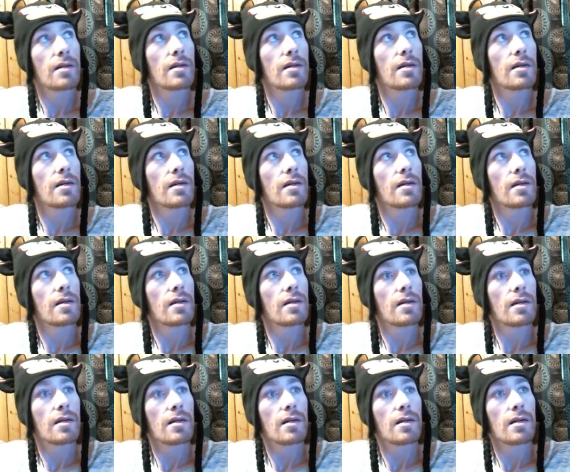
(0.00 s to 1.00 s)

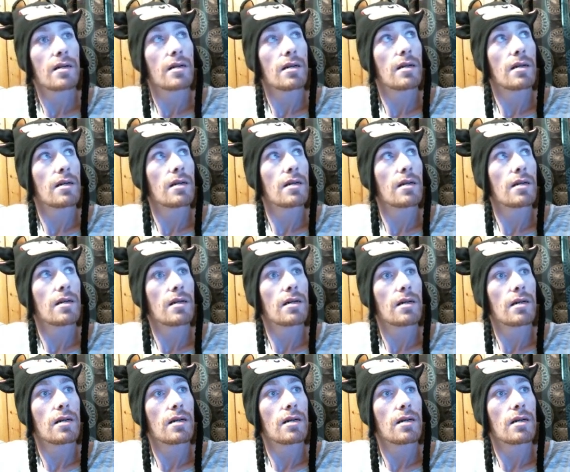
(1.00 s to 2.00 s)

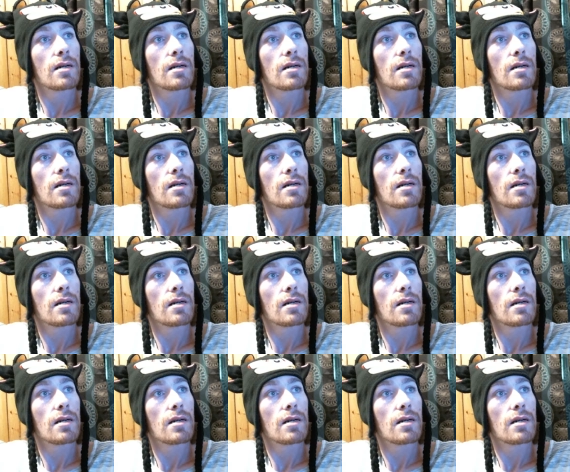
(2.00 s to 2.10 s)
(silence)